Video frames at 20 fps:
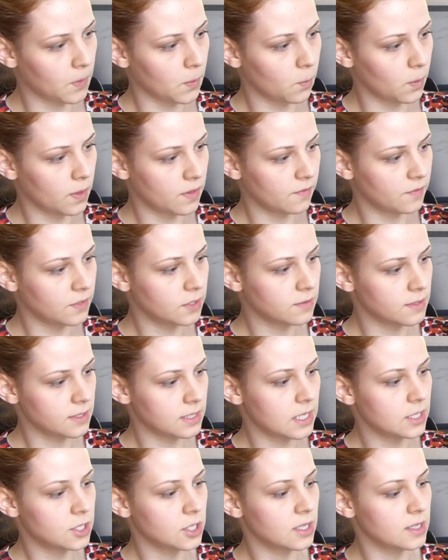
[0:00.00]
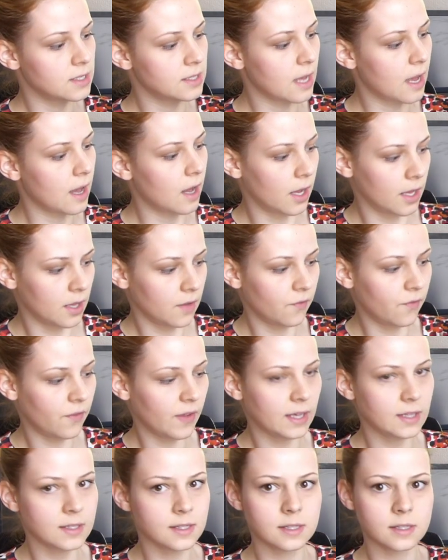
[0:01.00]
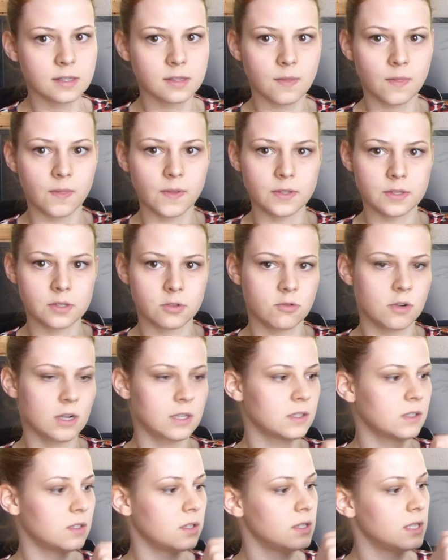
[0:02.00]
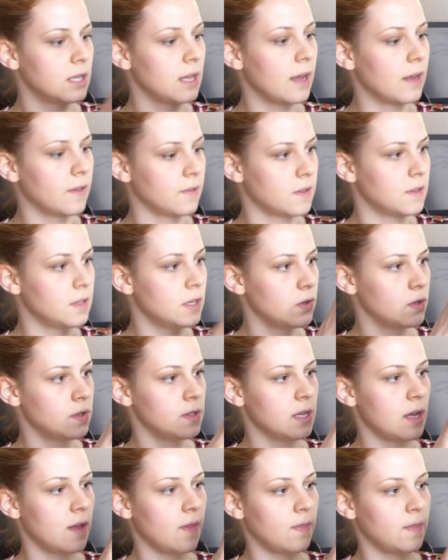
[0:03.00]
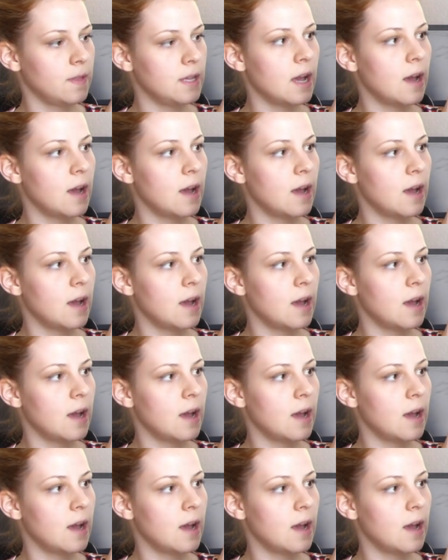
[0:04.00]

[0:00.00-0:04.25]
With a few stitches I fixed the structures like the nose and the